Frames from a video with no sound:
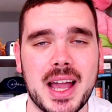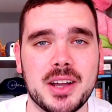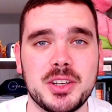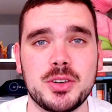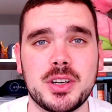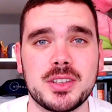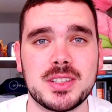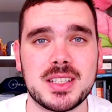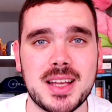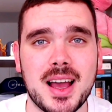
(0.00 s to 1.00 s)
how you
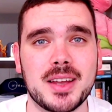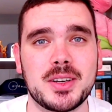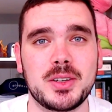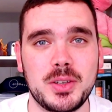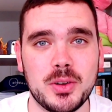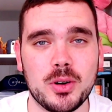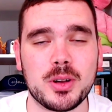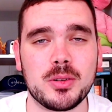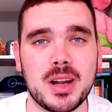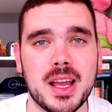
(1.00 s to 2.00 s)
can start your
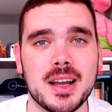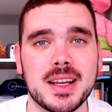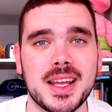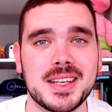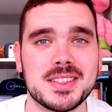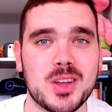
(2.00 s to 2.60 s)
career in